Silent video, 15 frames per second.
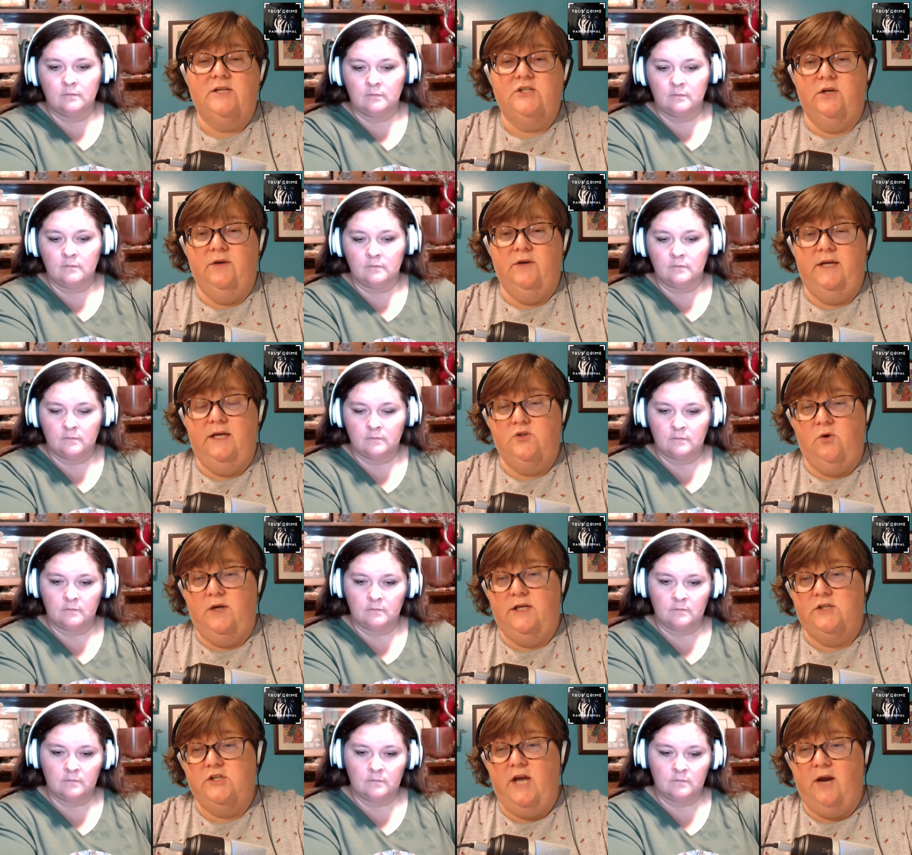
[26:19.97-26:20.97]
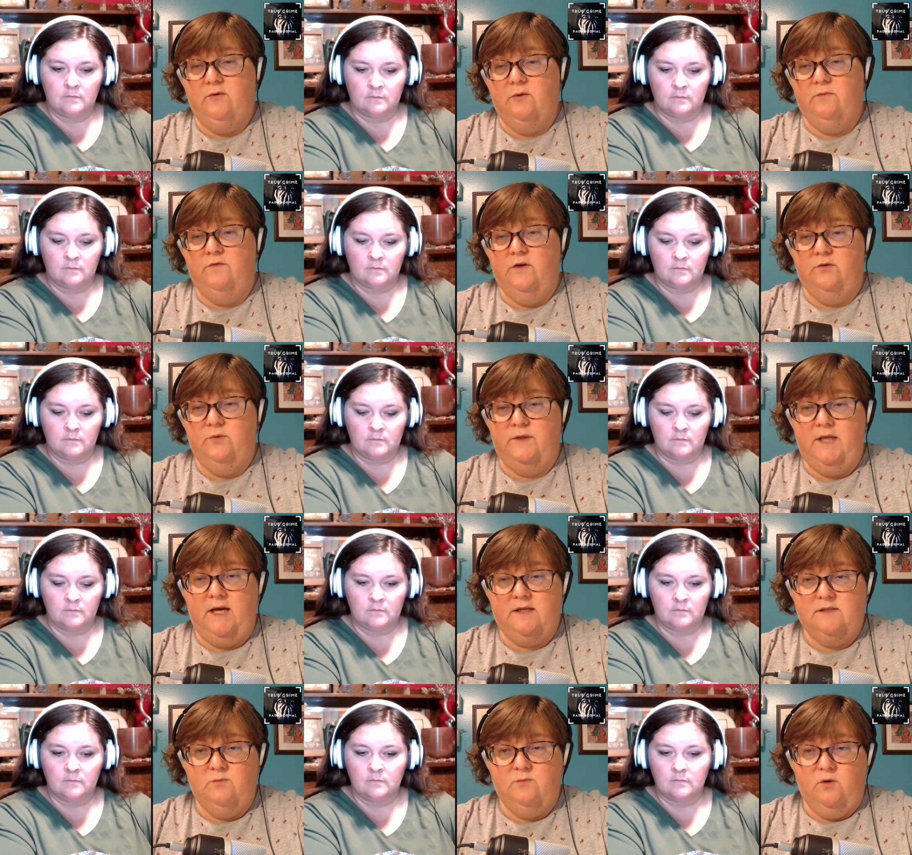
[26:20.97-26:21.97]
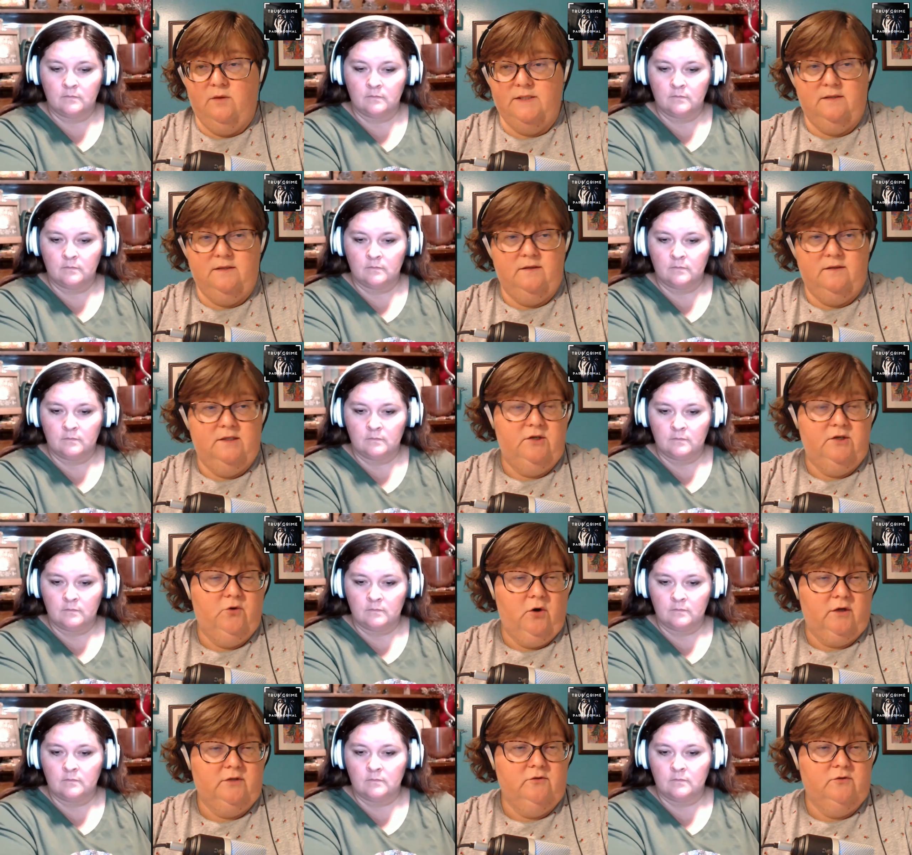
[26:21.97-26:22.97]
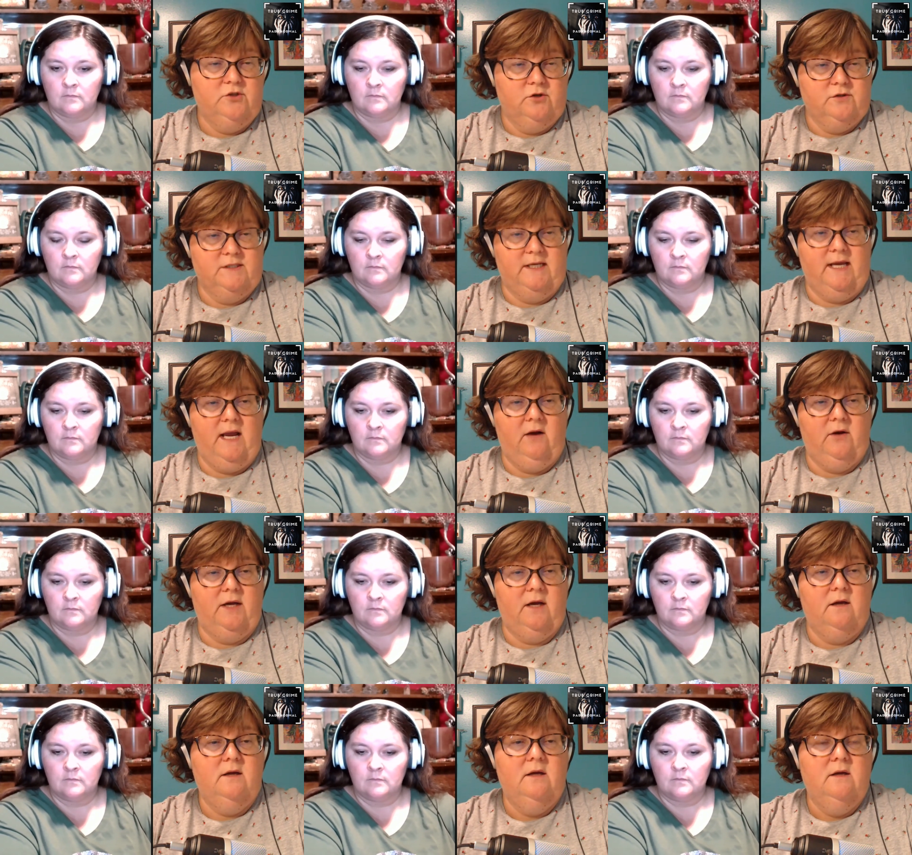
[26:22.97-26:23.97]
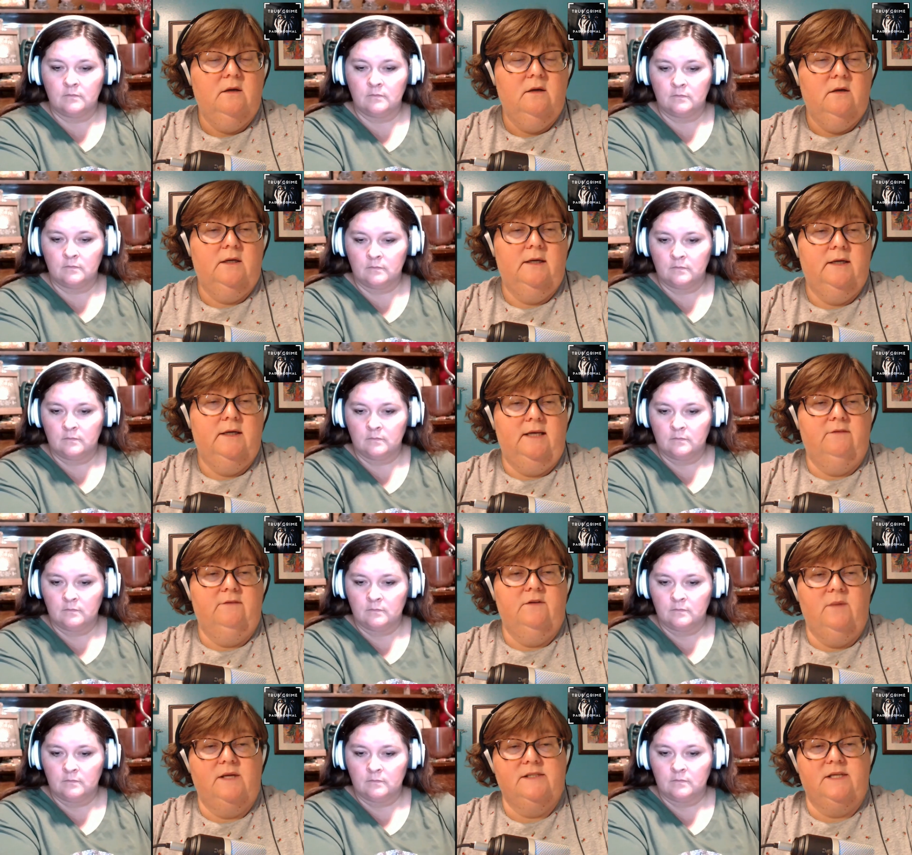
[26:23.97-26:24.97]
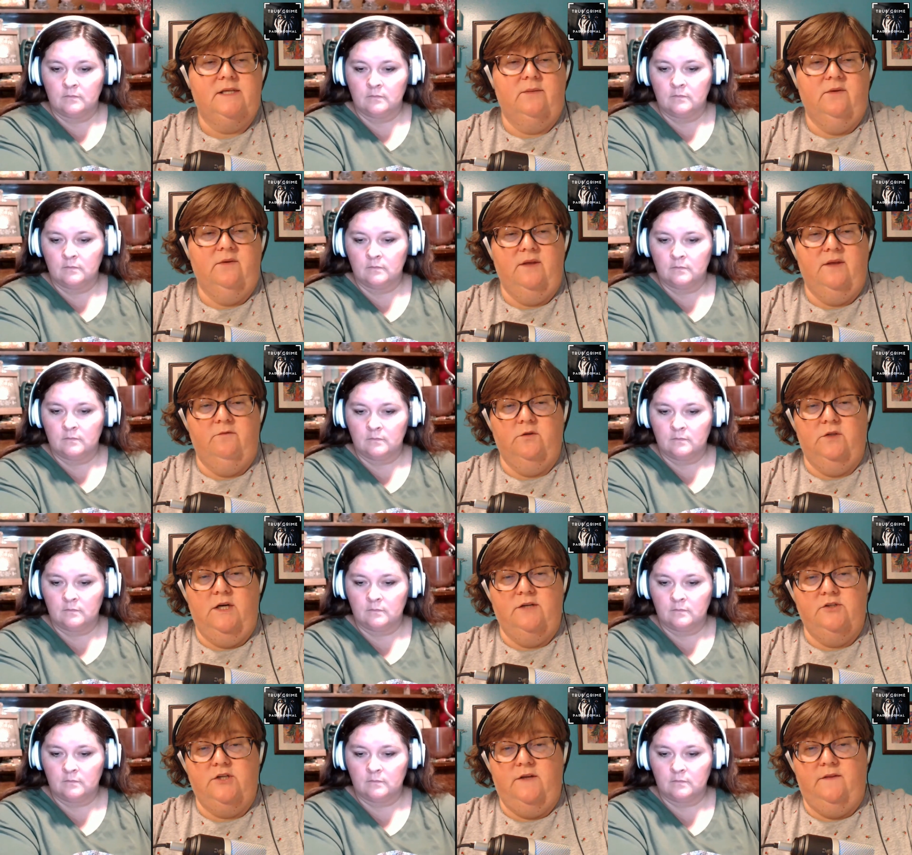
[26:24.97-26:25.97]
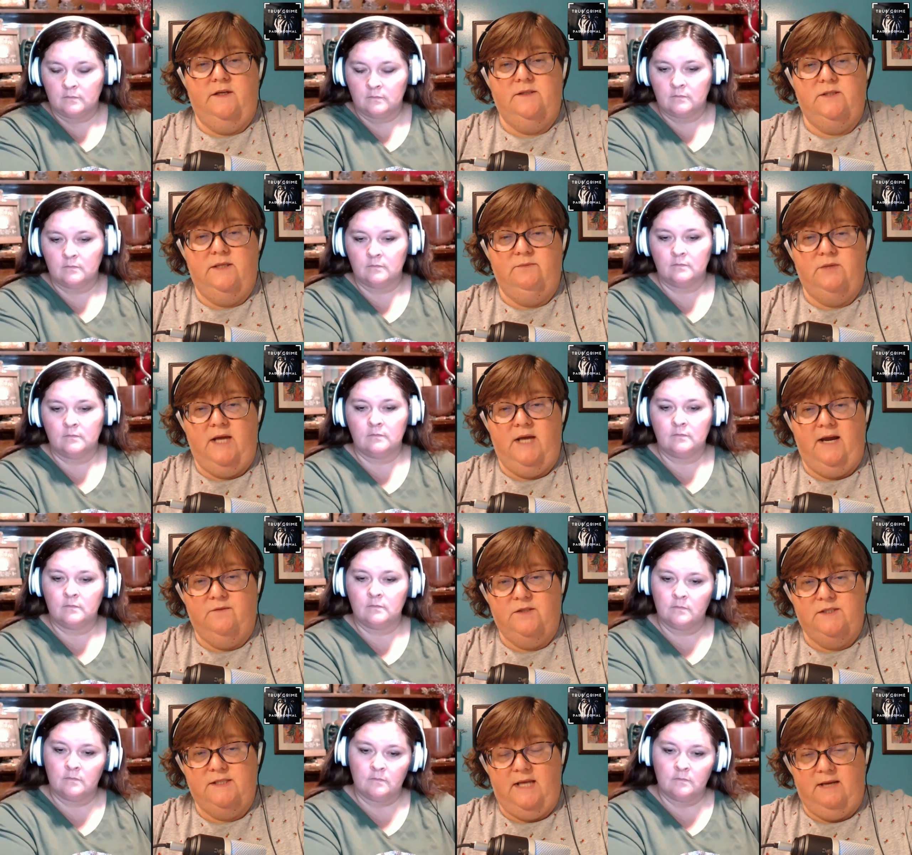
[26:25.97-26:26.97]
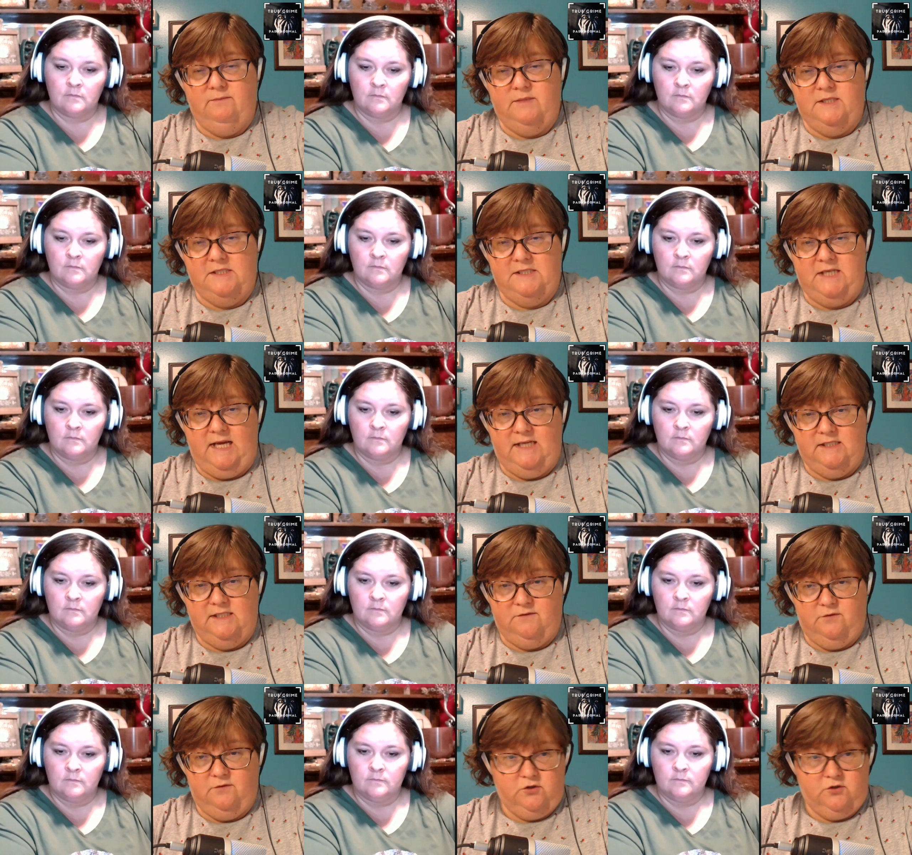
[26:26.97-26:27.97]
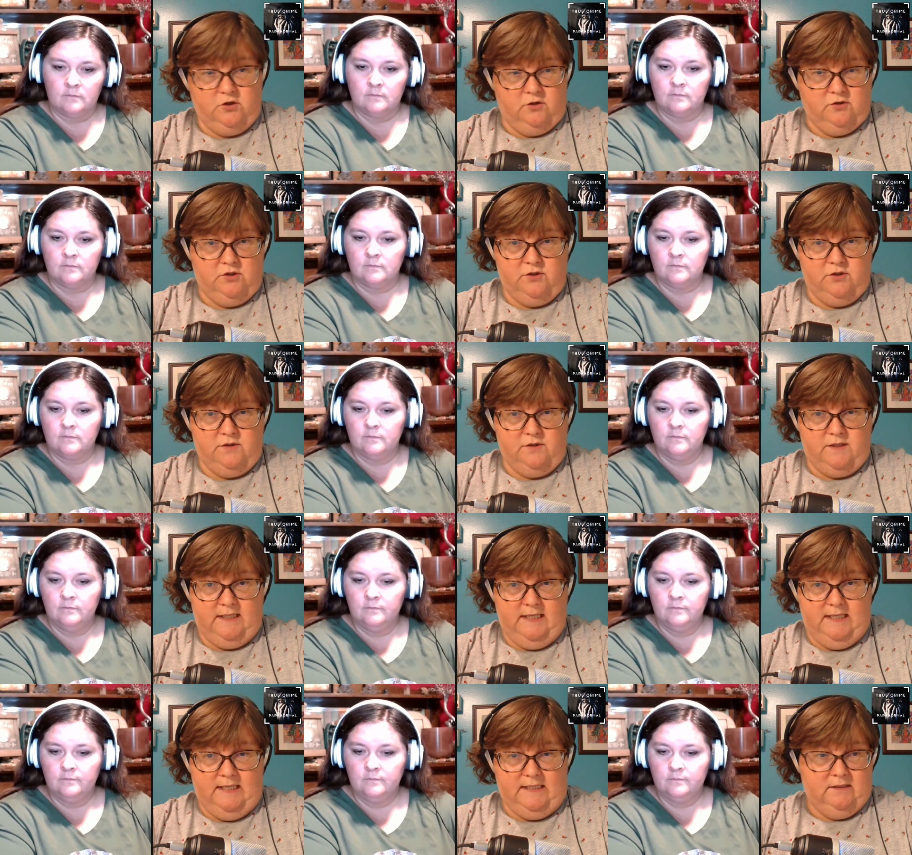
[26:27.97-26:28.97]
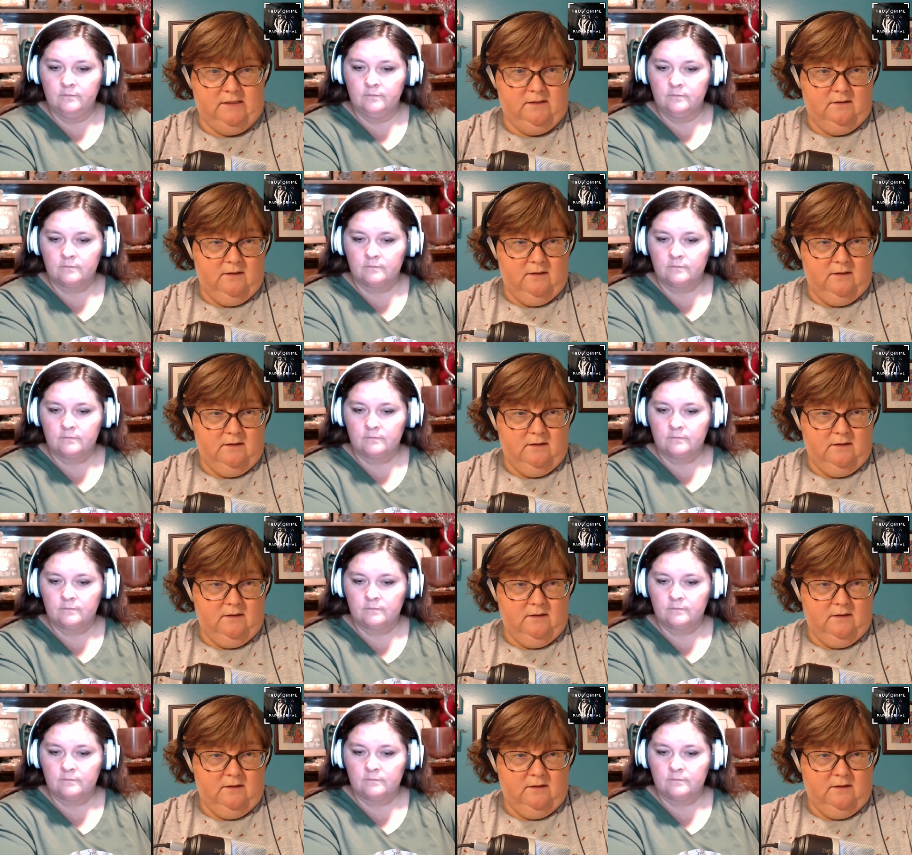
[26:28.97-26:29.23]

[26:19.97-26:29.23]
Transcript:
Speaker 1: year, he had joined a chat room filled with ex Mormons in the New York, New Jersey area. He had even met some of them for lunch, and they seemed to have the same distaste for the church that he did.